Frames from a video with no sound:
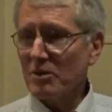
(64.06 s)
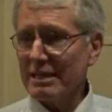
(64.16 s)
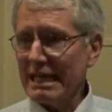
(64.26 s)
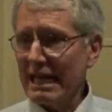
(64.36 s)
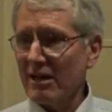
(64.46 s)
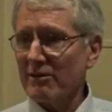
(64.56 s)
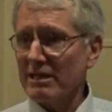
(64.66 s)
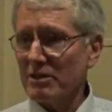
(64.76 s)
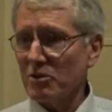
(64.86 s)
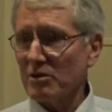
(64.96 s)
or the
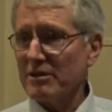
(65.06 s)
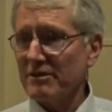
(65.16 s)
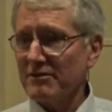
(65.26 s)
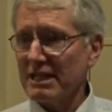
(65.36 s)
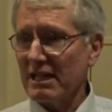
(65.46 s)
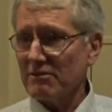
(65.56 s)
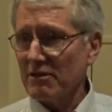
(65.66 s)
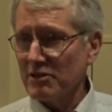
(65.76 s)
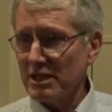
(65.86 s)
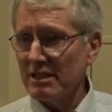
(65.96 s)
area north of Santa
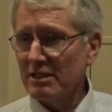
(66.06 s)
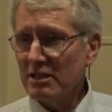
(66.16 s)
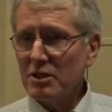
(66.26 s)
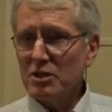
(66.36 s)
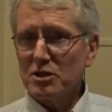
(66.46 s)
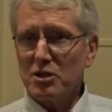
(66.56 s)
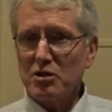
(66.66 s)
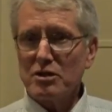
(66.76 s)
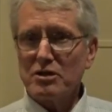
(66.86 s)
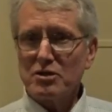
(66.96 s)
Rosa.
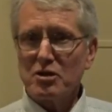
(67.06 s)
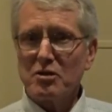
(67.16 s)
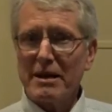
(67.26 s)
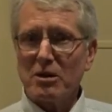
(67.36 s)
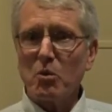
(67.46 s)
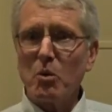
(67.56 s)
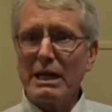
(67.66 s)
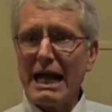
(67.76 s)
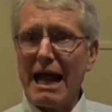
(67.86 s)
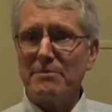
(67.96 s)
So no matter
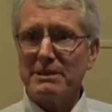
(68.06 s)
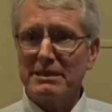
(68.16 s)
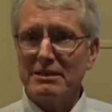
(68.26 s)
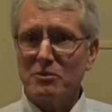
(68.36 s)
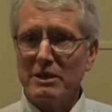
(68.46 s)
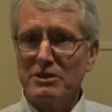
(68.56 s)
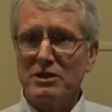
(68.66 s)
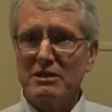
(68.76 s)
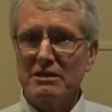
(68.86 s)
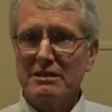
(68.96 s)
what happened in
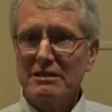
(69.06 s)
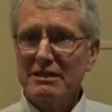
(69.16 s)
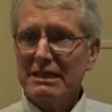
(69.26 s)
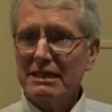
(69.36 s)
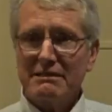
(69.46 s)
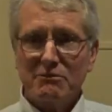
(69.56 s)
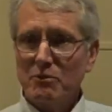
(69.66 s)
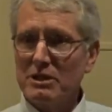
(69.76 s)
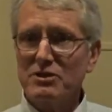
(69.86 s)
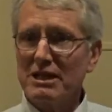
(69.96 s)
Windsor,
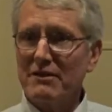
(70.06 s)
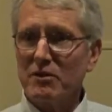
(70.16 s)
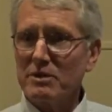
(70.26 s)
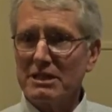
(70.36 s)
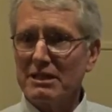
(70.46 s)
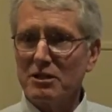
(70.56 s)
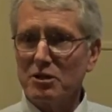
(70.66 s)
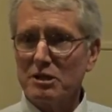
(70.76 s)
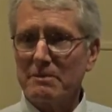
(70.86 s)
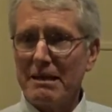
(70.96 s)
Windsor never was in the
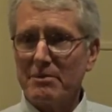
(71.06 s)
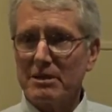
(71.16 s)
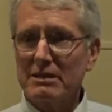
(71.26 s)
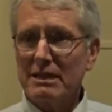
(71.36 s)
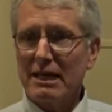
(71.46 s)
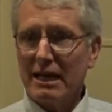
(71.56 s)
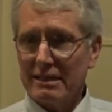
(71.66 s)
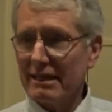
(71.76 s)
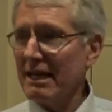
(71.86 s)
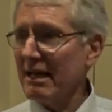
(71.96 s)
newspaper,
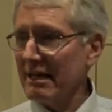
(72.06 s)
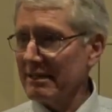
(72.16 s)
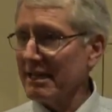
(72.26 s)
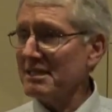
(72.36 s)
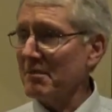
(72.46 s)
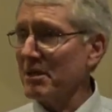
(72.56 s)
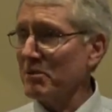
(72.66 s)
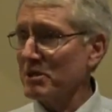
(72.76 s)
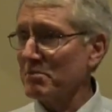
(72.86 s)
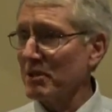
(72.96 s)
unless somebody
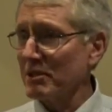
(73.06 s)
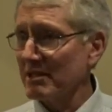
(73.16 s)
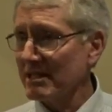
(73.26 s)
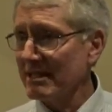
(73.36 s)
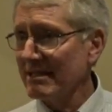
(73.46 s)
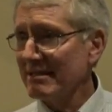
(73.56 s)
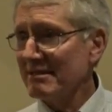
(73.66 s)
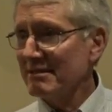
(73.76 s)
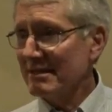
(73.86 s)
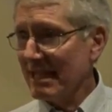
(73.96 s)
was murdered.
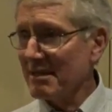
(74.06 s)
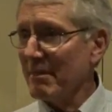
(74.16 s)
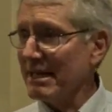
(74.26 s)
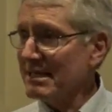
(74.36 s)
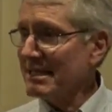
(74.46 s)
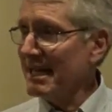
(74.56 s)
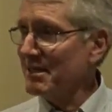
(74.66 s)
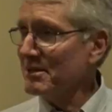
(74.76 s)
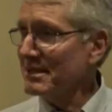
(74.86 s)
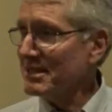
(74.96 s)
Then it might
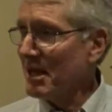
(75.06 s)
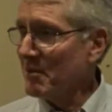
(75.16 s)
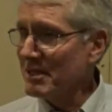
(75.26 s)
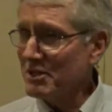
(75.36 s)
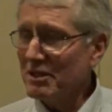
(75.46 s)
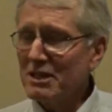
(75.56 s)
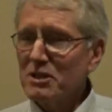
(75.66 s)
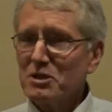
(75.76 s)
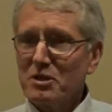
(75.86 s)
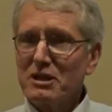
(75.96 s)
say Windsor.
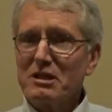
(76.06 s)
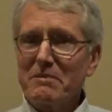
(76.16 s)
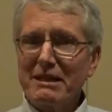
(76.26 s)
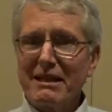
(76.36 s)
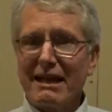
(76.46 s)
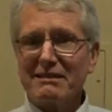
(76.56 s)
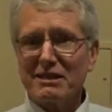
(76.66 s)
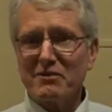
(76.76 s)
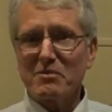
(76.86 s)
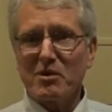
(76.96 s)
So this would be like
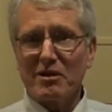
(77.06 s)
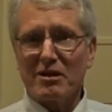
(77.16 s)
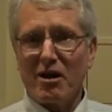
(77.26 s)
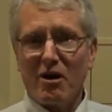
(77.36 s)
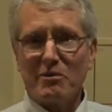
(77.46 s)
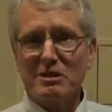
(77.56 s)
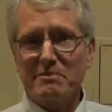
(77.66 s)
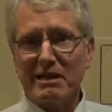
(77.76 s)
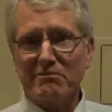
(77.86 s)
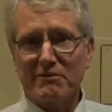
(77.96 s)
Livermore, always
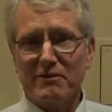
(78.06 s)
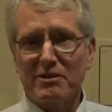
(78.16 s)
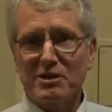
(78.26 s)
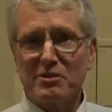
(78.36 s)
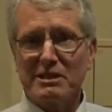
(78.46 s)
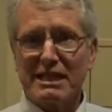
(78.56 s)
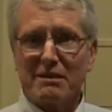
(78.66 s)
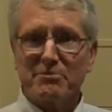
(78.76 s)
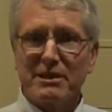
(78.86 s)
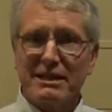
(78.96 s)
being referred to as
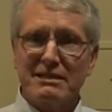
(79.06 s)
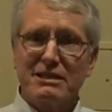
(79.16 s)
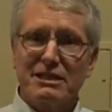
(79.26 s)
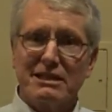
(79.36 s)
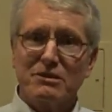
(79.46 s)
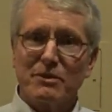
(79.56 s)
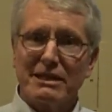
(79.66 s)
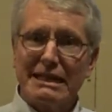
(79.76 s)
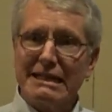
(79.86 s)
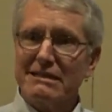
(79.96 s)
that place just
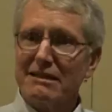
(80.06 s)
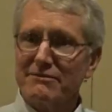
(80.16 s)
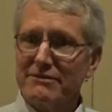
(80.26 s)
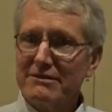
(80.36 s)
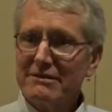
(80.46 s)
east of